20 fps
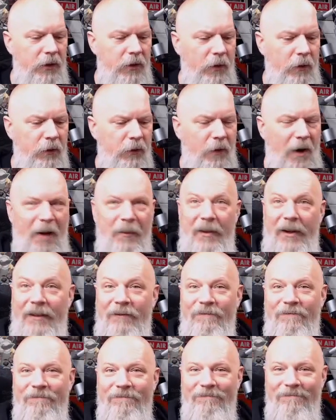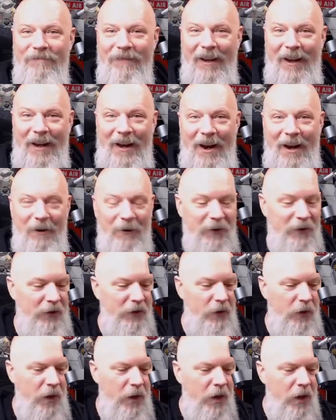Don't drop it, like I always do.